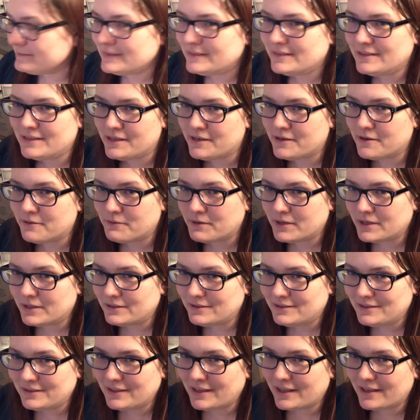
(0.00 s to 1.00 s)
you know what?
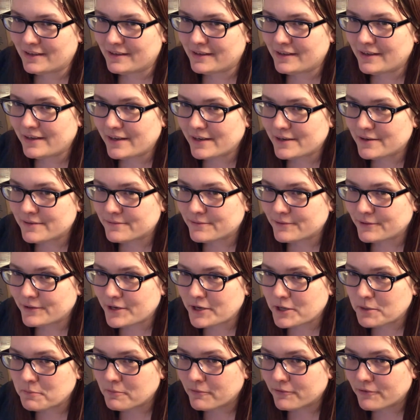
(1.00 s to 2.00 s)
I think I get a full
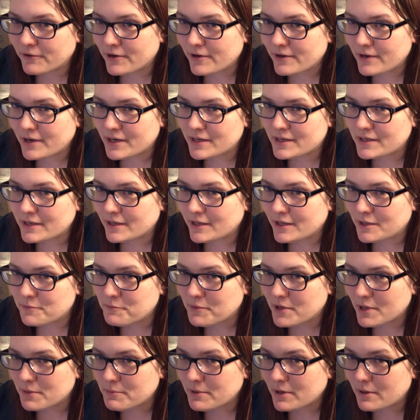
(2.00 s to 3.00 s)
year before you get to yell at
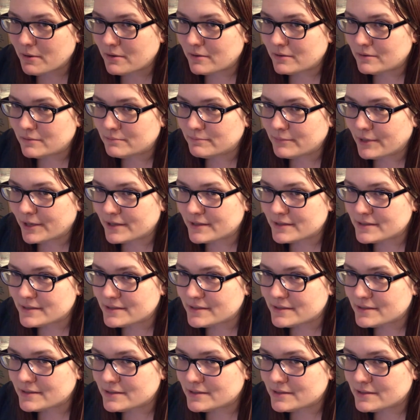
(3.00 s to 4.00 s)
me about
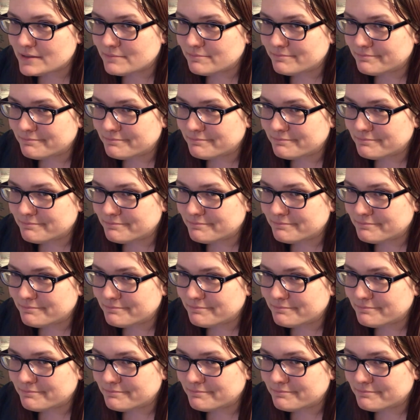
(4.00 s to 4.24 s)
boxes.